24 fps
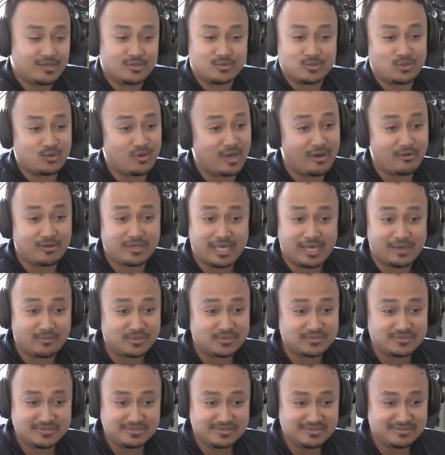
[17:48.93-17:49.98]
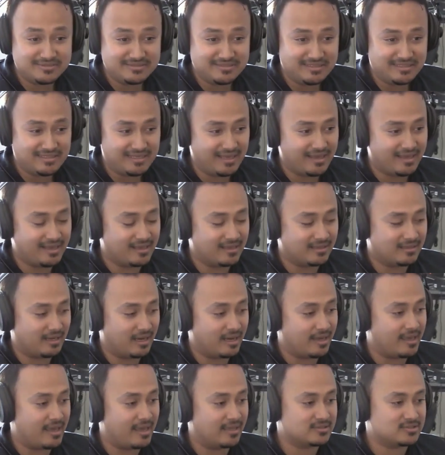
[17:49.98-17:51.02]
don't know how it happened. And
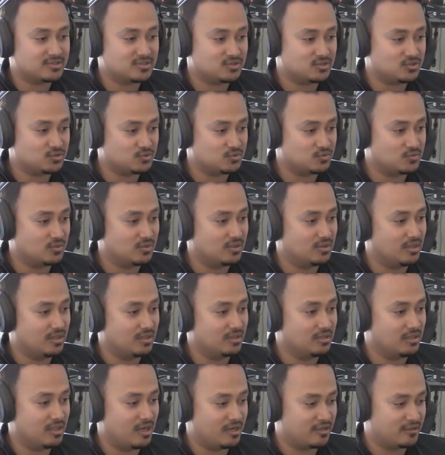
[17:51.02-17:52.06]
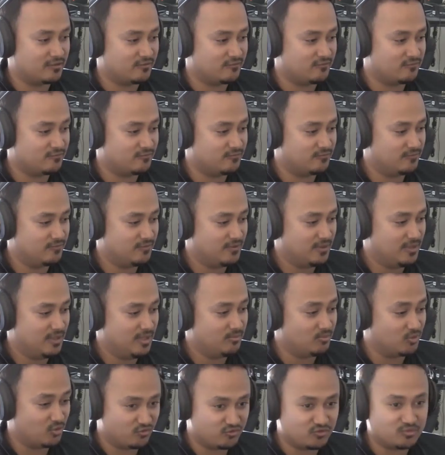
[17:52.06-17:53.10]
I had to do a lot of
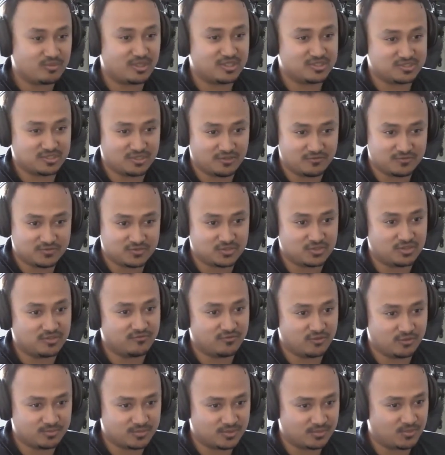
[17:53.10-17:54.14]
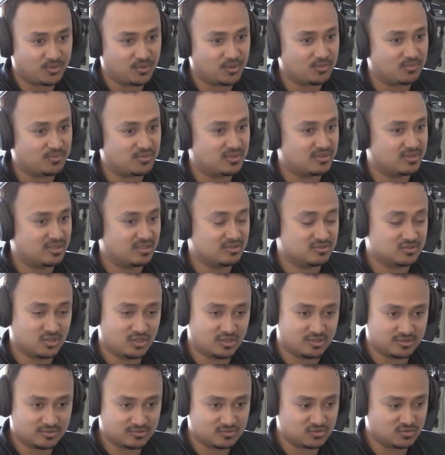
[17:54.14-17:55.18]
proving myself to the film department and
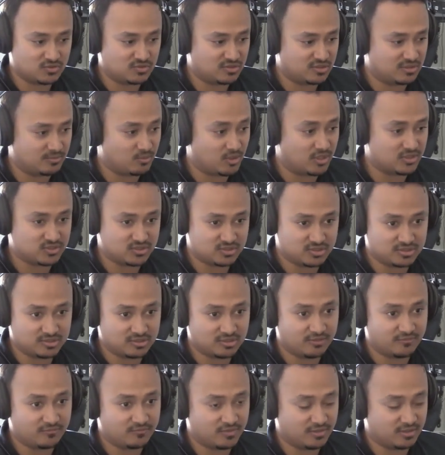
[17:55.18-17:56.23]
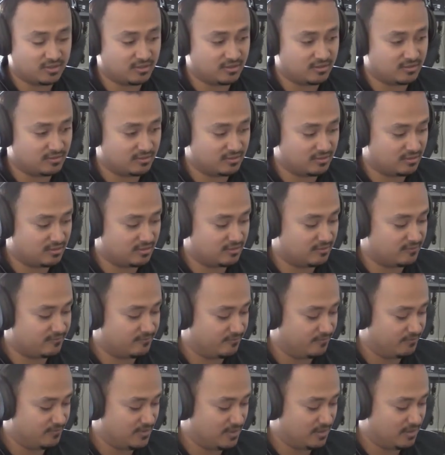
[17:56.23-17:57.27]
talking to the president of the, the
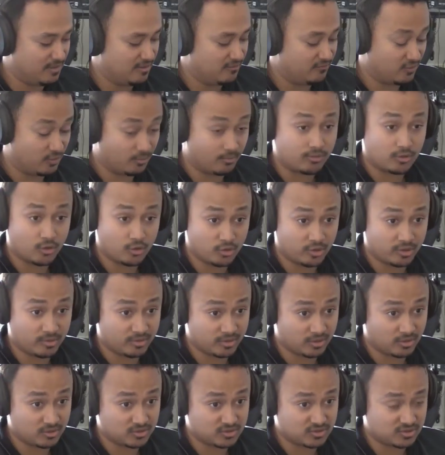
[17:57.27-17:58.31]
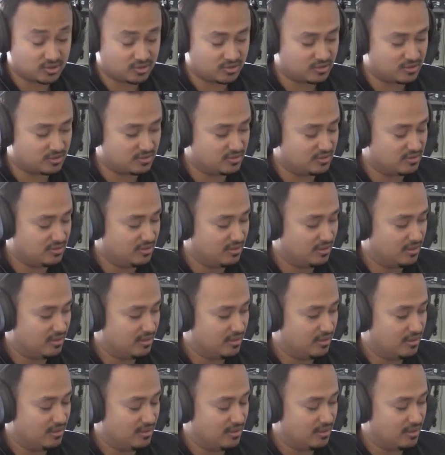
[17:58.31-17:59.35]
film program at Art Center
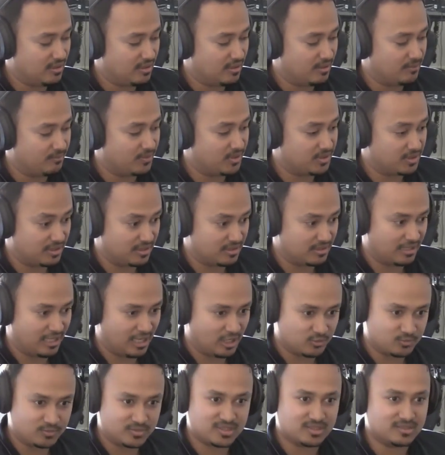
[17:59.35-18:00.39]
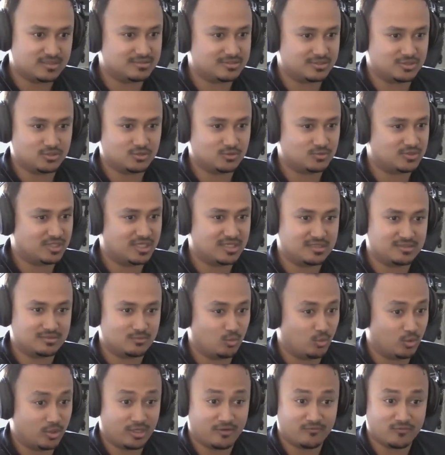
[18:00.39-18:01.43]
but they allowed me to take
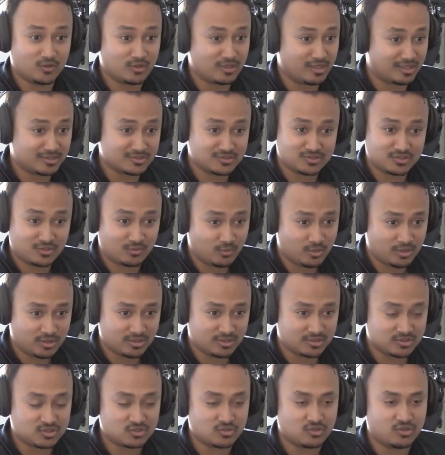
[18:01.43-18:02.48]
whatever classes I wanted so